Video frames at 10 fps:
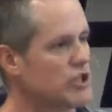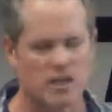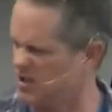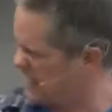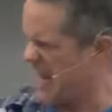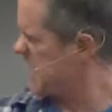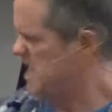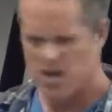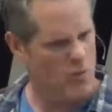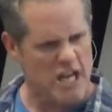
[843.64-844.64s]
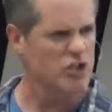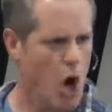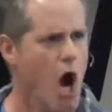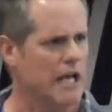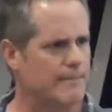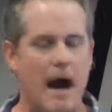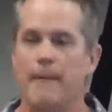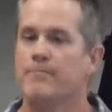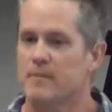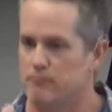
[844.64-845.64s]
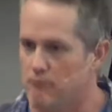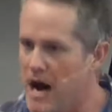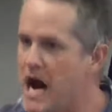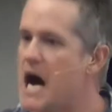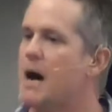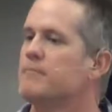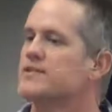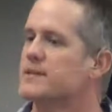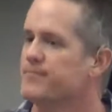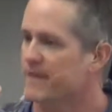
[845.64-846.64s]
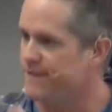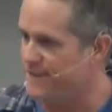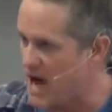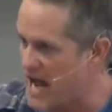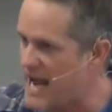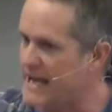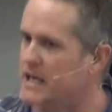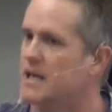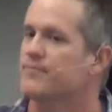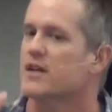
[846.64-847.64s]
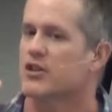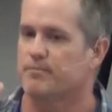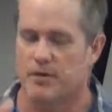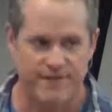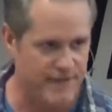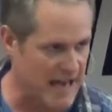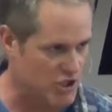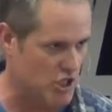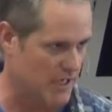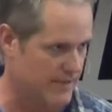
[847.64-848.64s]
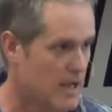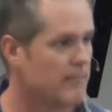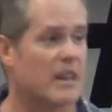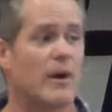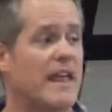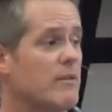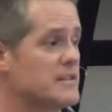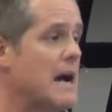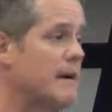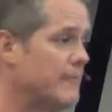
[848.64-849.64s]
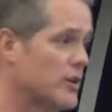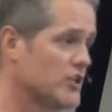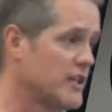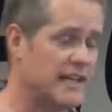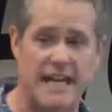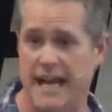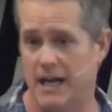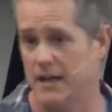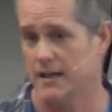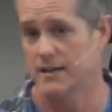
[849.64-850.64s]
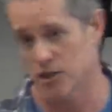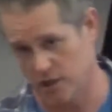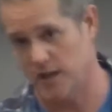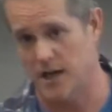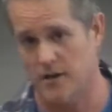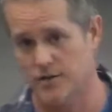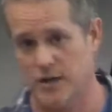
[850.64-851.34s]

this year. You're like, what are you talking about? Moms find the perfection. By the way, that was not my impression of Deanna, just so you know,